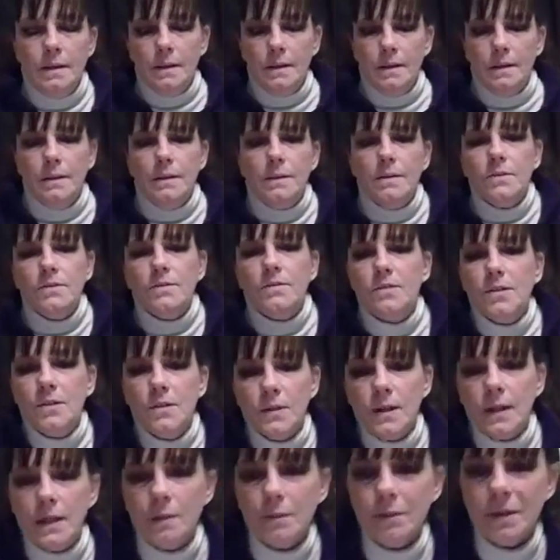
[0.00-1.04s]
Those two
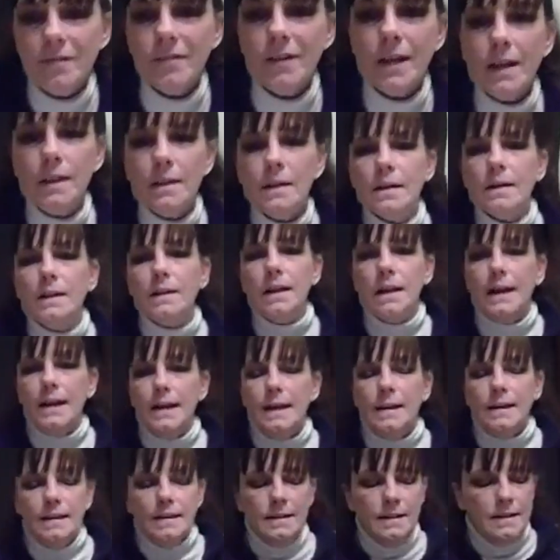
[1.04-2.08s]
are going to be fun. The
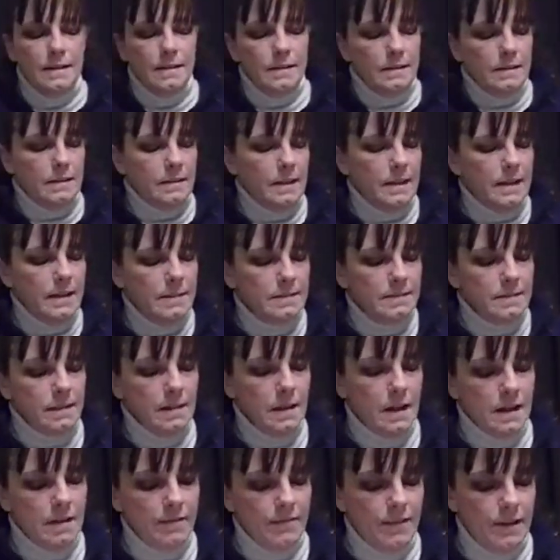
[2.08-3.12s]
clay is a
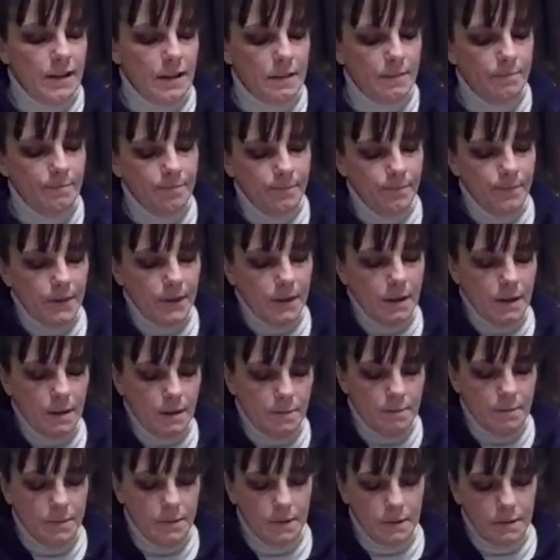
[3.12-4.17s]
lot of fun,
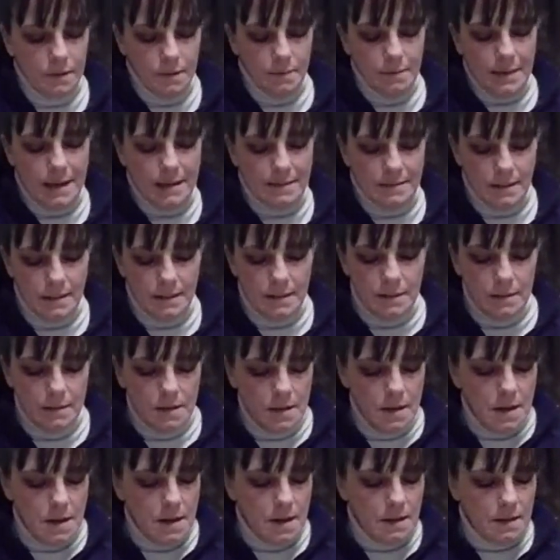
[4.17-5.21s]
a little messy.
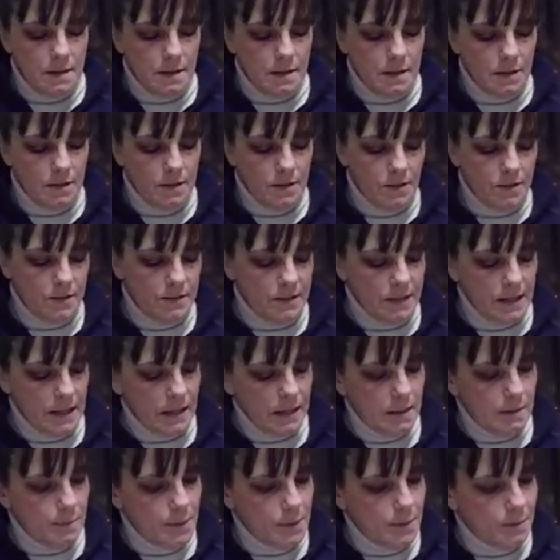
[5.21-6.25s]
The
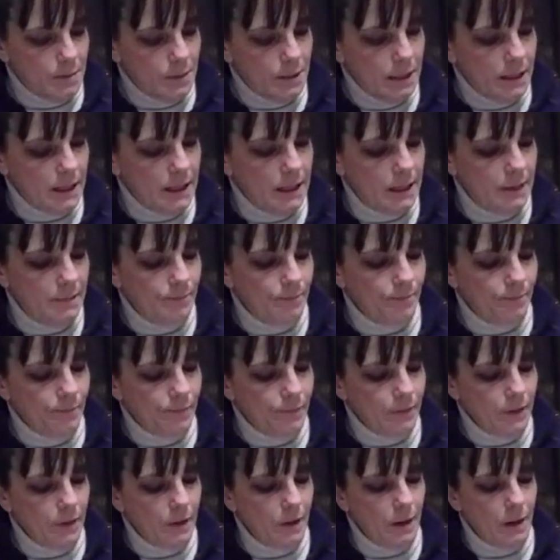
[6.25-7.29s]
chrysanthemum plate
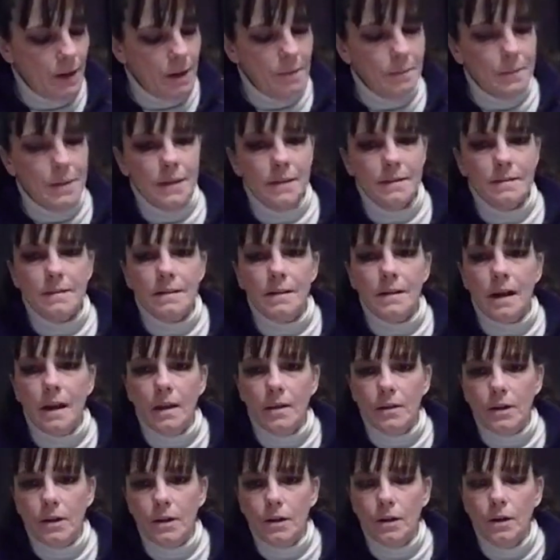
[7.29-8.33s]
is
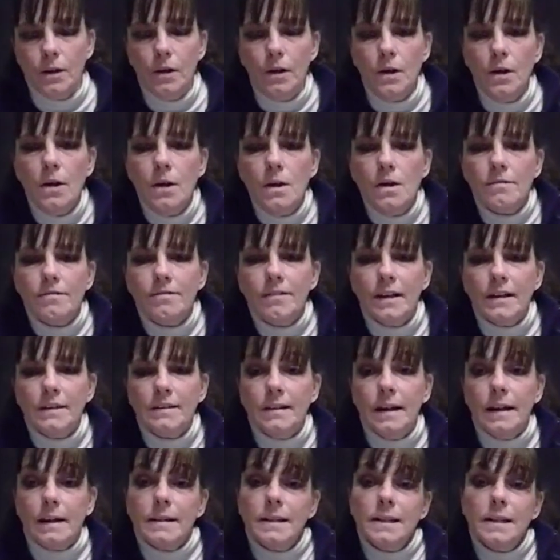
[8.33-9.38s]
another fun
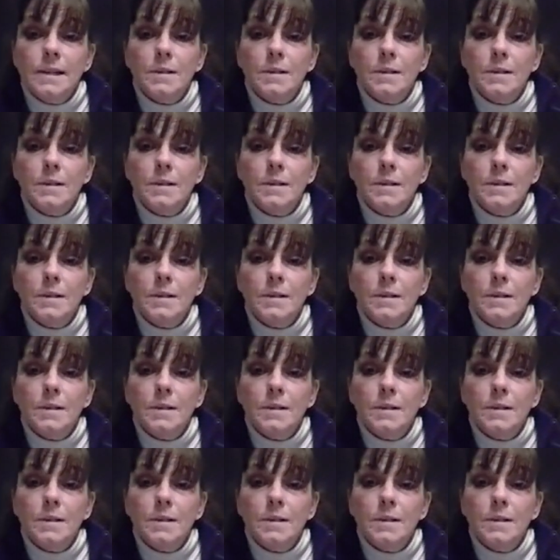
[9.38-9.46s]
technique